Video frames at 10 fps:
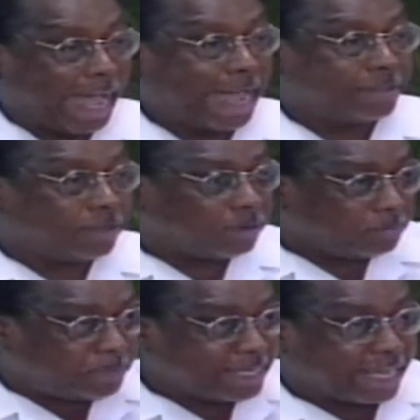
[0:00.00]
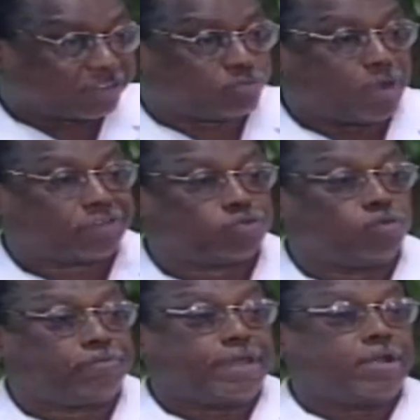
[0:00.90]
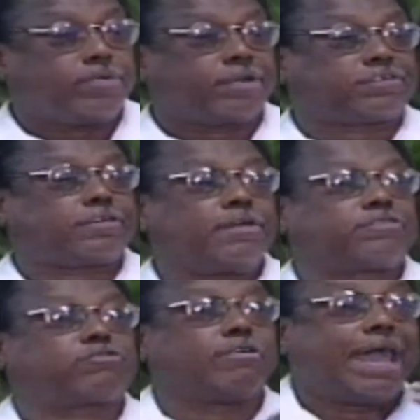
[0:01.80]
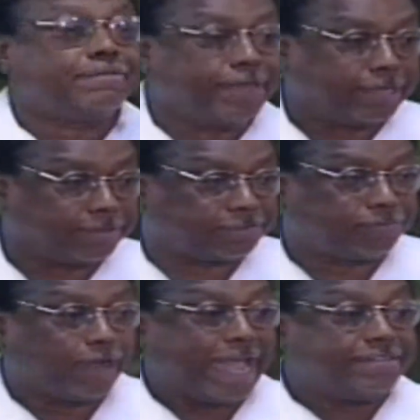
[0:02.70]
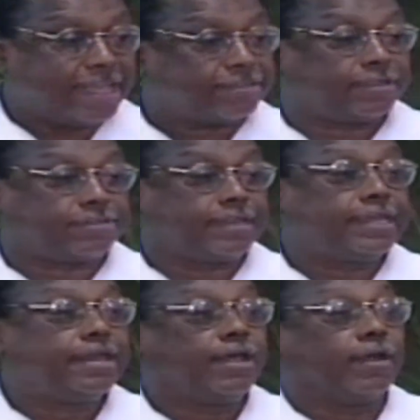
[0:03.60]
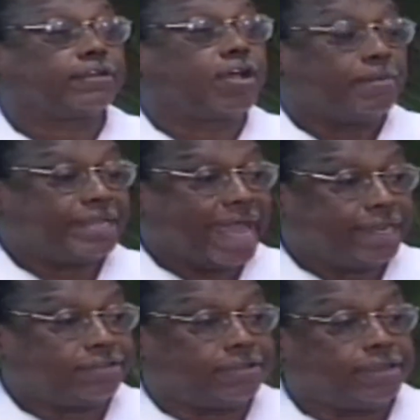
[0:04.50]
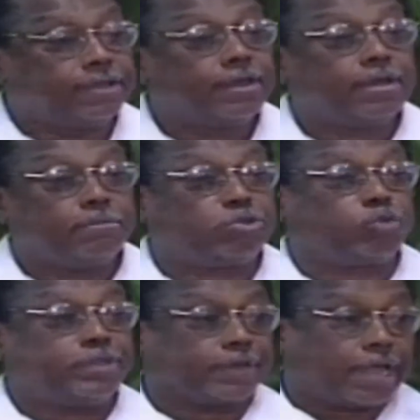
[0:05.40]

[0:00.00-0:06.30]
and being expressed through various strivings for identity and commonality between the